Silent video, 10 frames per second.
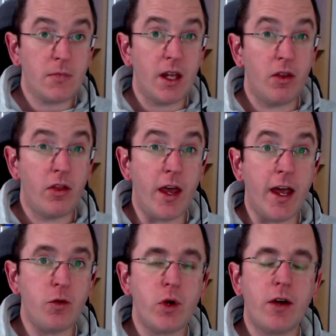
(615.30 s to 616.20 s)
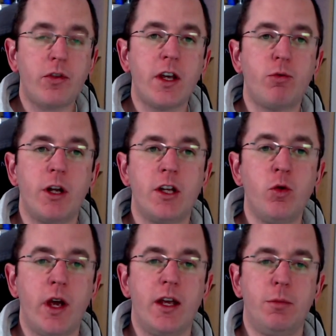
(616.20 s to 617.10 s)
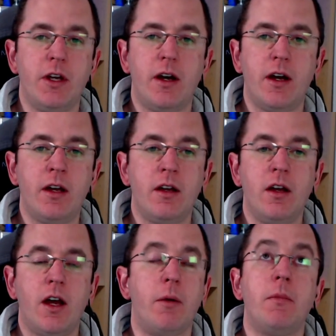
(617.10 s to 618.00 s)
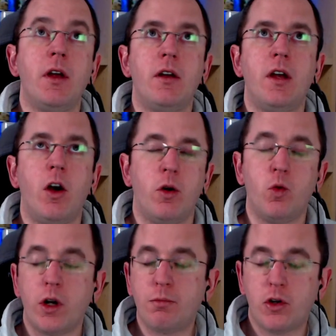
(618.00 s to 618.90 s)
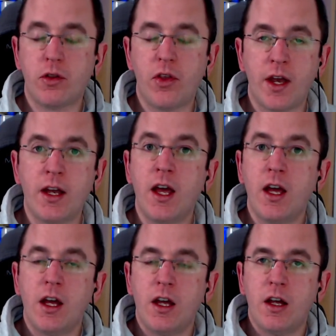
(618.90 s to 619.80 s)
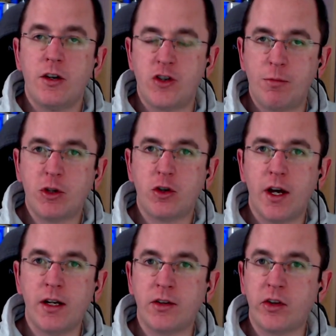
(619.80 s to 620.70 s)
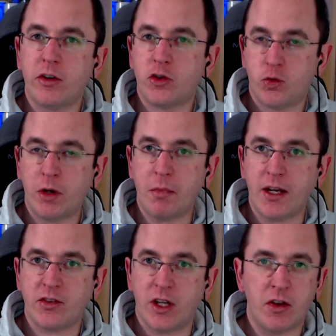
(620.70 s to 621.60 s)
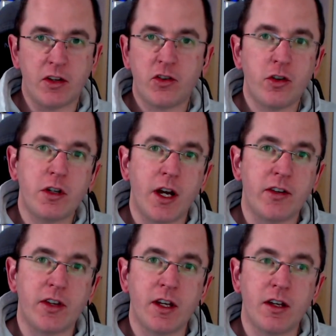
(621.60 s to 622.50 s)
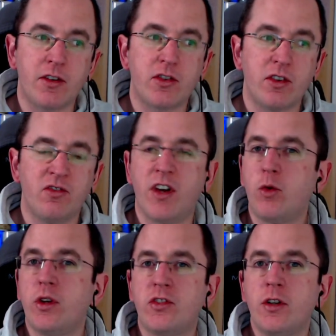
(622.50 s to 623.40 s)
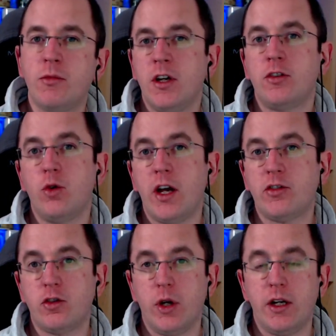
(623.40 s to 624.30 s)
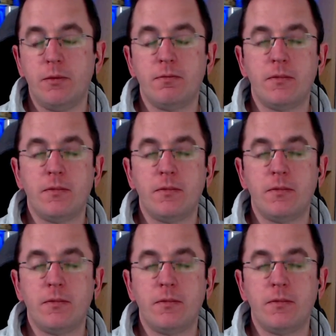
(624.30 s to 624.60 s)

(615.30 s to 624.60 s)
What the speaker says: Then we have the criteria API. One important thing, JPQL is string-based and its syntax is very similar to SQL,